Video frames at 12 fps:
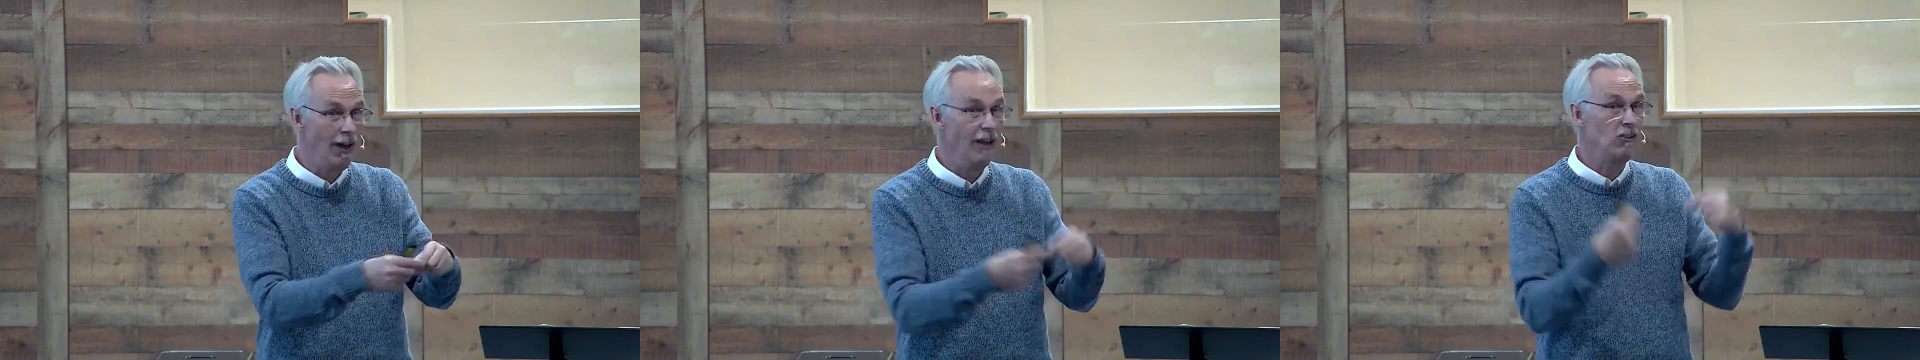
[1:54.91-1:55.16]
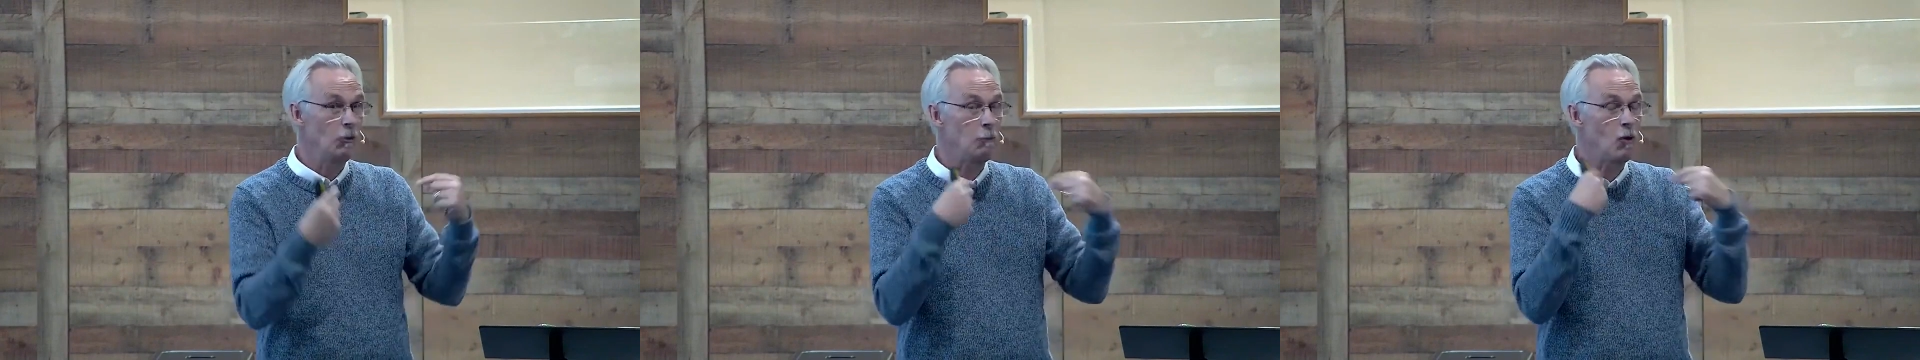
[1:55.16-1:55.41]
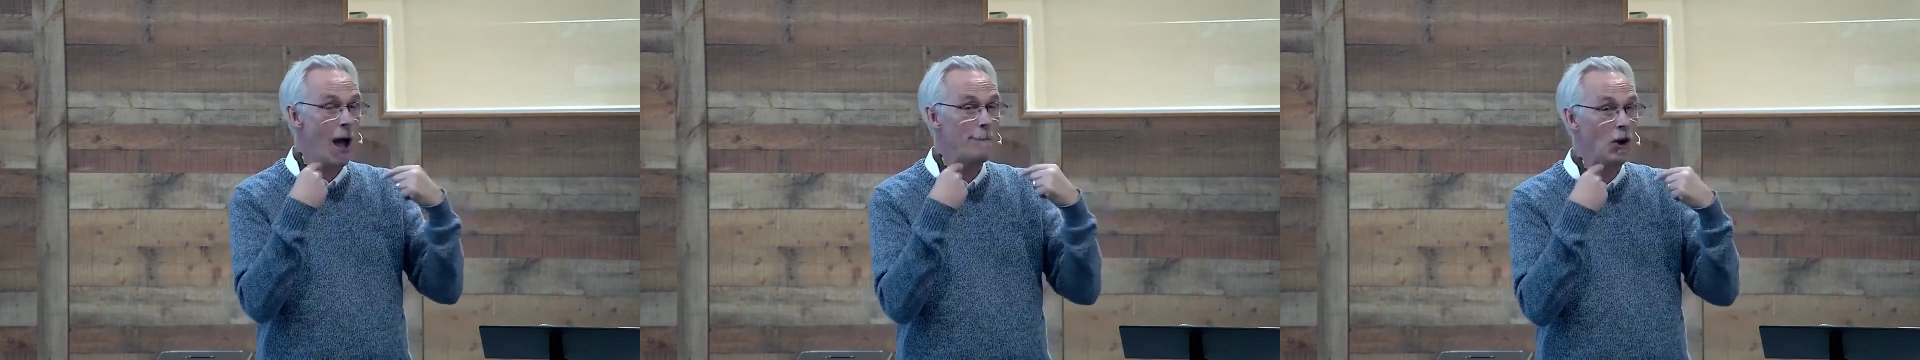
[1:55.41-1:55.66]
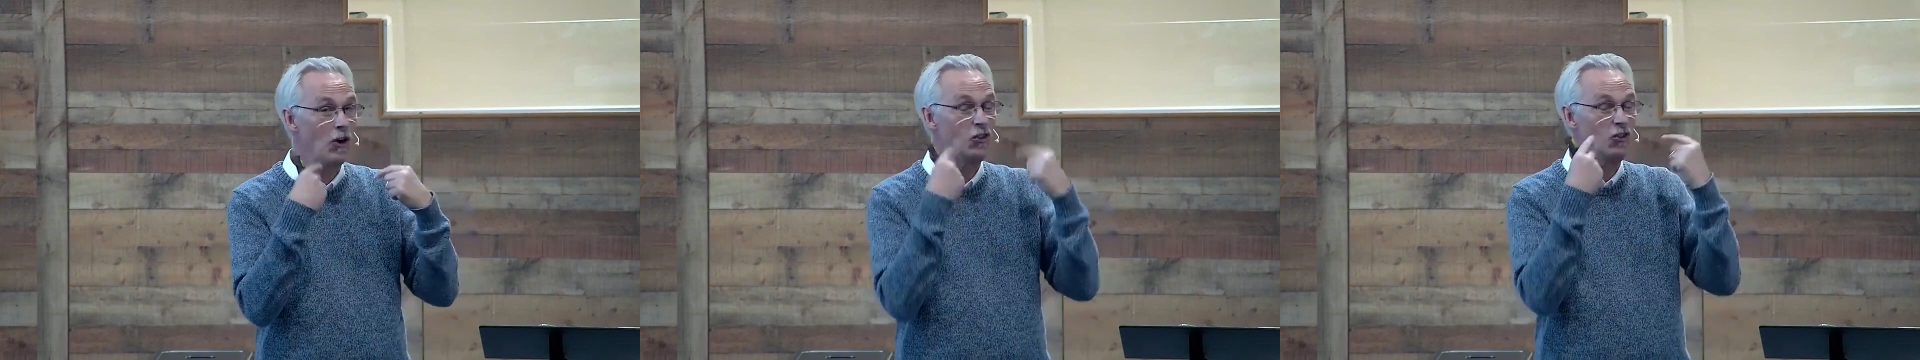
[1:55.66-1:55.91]
to prop
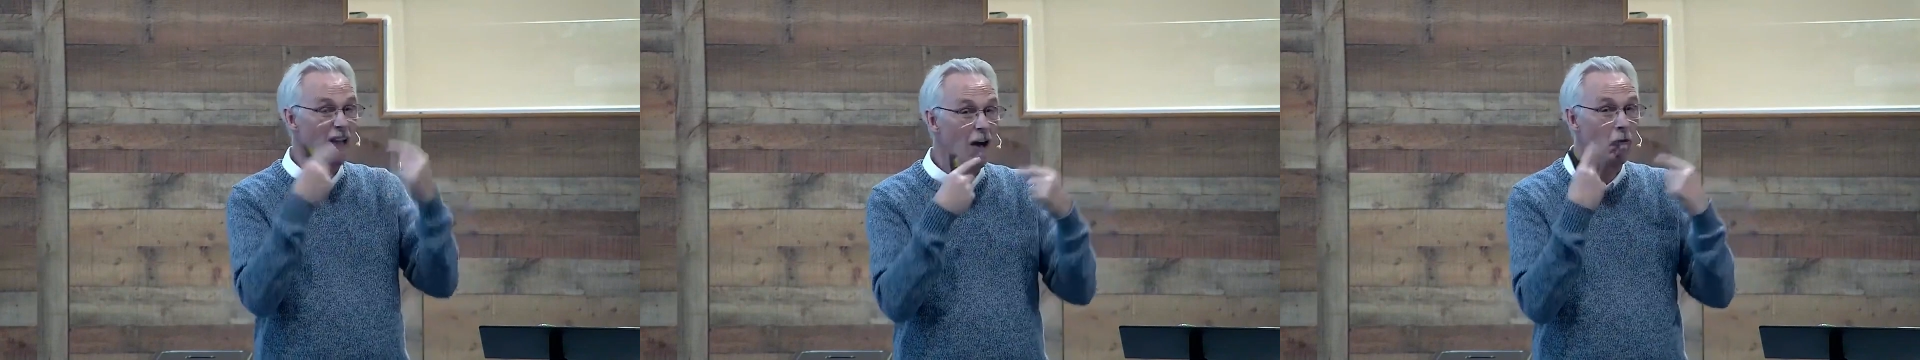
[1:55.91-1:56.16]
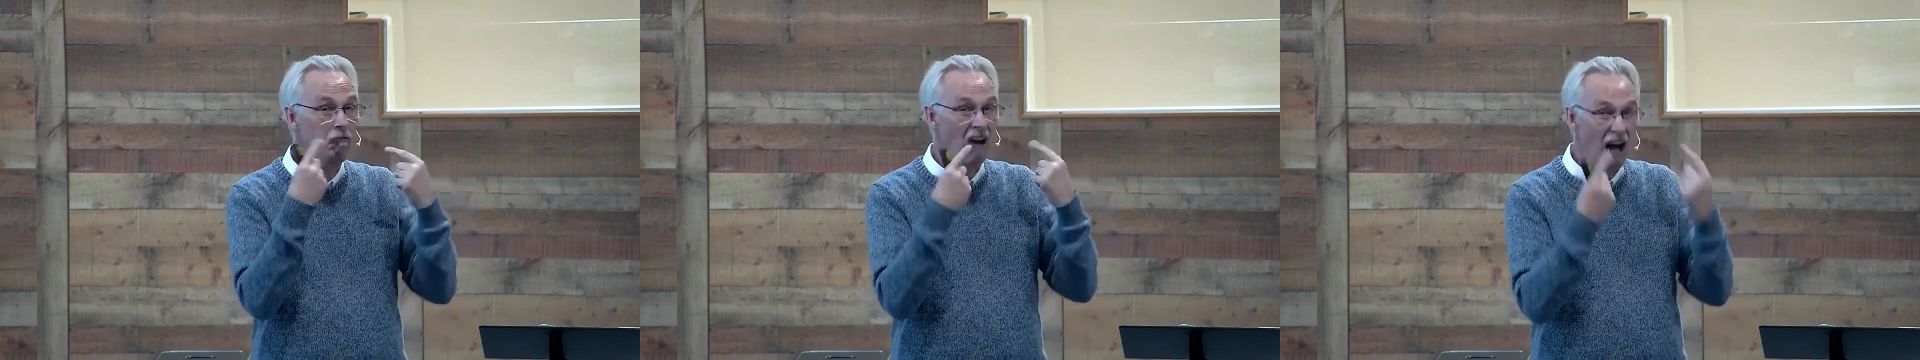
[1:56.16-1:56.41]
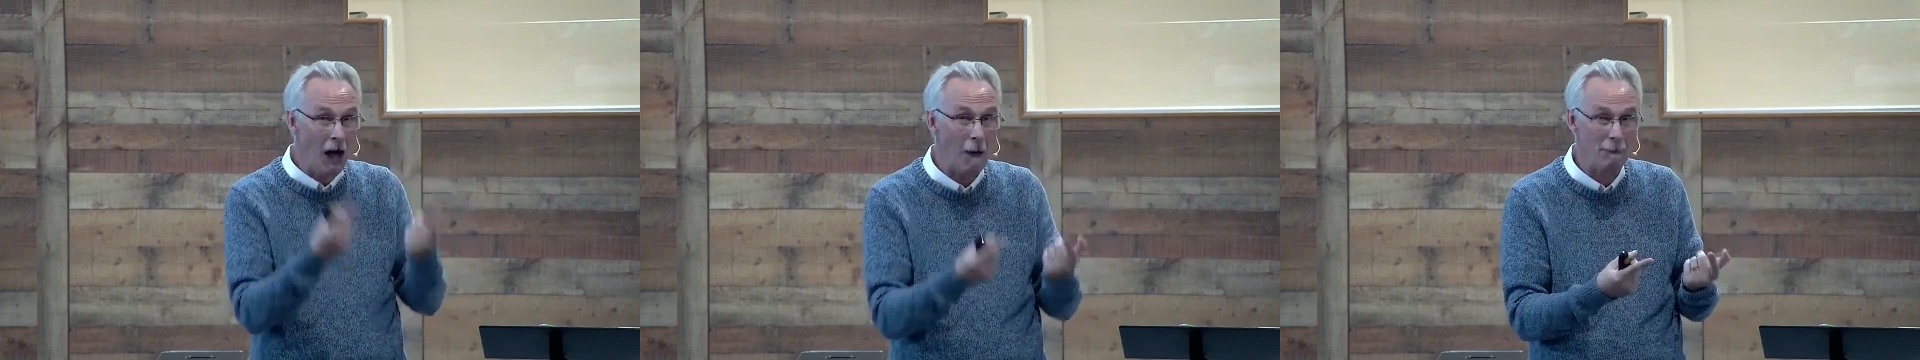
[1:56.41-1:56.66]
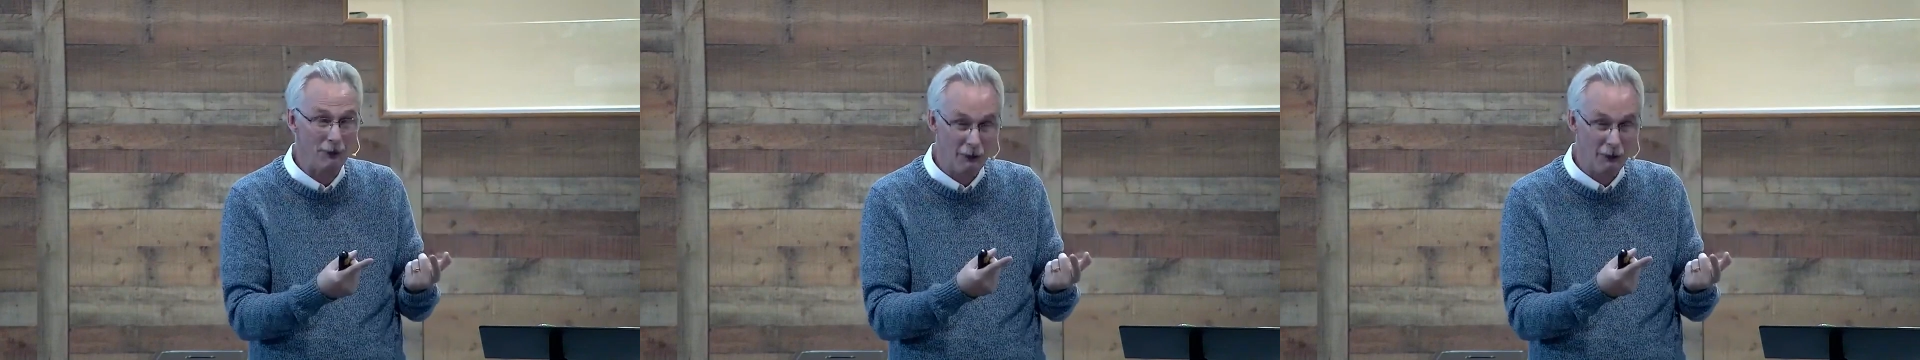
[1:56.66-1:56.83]
ourselves up.